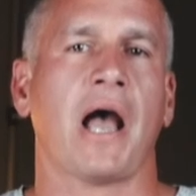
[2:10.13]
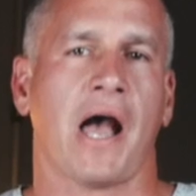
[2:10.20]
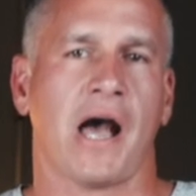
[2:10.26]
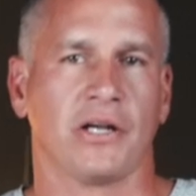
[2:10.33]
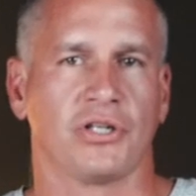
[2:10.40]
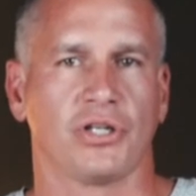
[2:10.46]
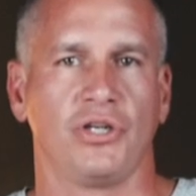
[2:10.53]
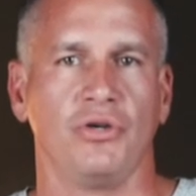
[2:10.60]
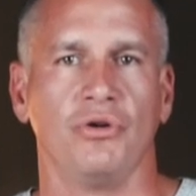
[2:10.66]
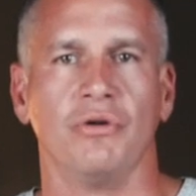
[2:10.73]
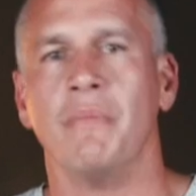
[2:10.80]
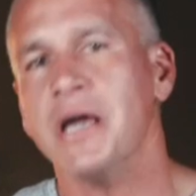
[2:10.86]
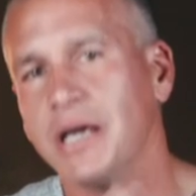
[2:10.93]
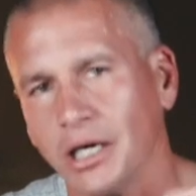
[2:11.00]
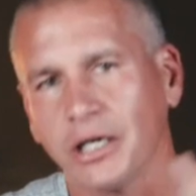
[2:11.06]
to ask you to
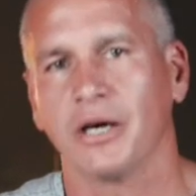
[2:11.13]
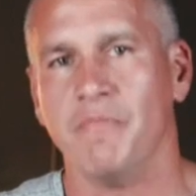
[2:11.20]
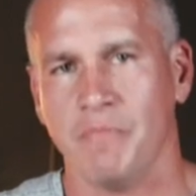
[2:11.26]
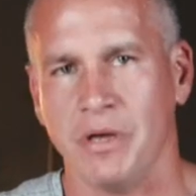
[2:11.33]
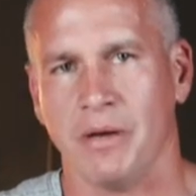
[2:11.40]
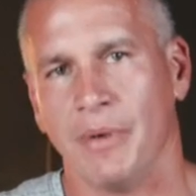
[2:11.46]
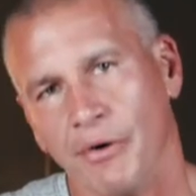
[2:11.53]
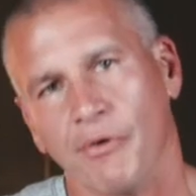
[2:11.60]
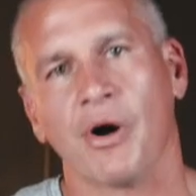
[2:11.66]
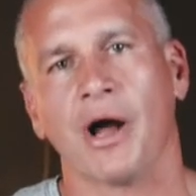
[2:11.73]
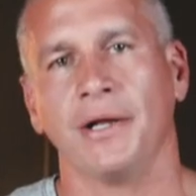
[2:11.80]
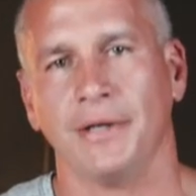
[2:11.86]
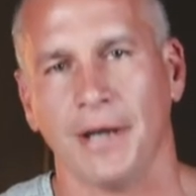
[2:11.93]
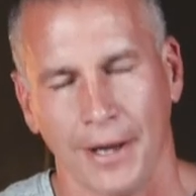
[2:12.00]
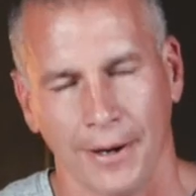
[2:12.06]
make a commitment
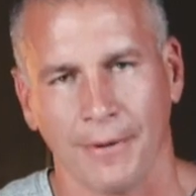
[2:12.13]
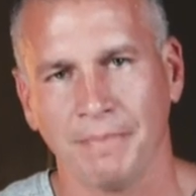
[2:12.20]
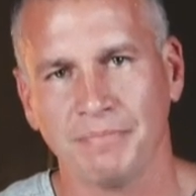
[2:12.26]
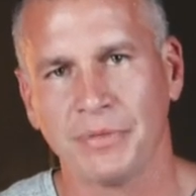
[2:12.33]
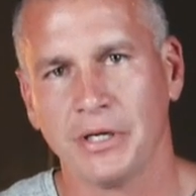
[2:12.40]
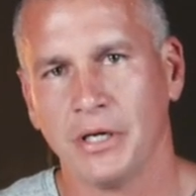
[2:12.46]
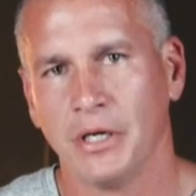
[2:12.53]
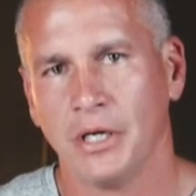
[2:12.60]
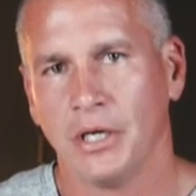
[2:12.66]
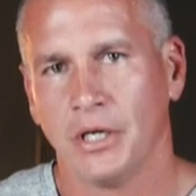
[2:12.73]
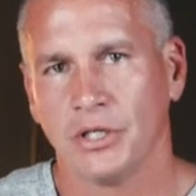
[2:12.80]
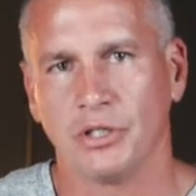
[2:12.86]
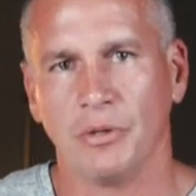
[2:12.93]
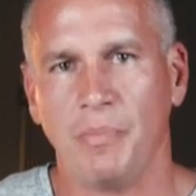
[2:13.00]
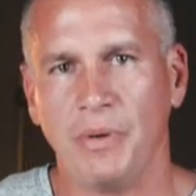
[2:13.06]
right now
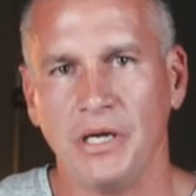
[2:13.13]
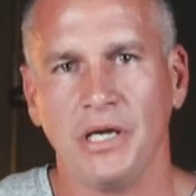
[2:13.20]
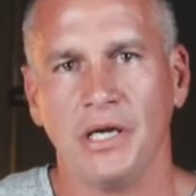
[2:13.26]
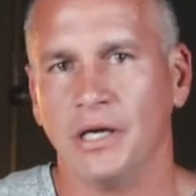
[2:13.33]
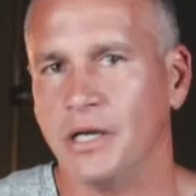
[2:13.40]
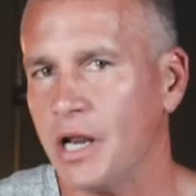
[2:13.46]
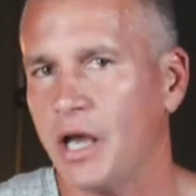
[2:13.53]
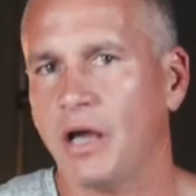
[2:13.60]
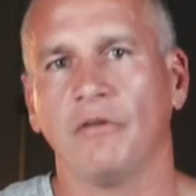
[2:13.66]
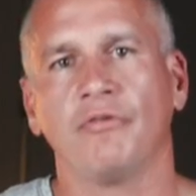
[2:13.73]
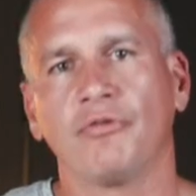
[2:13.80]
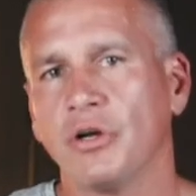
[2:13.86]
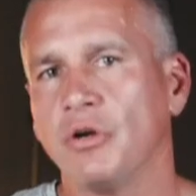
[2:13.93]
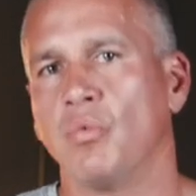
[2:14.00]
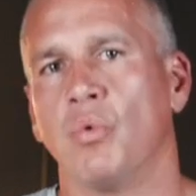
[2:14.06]
to be in
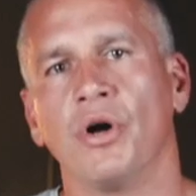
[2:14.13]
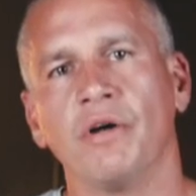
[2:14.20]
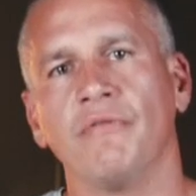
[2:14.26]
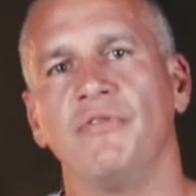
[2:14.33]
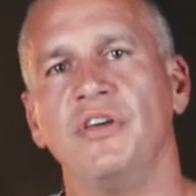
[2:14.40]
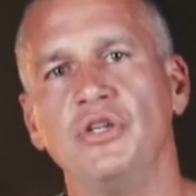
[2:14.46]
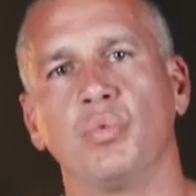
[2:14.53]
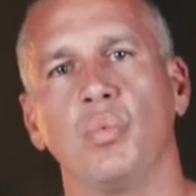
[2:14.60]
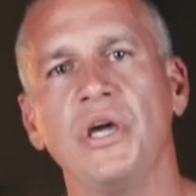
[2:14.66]
every one of these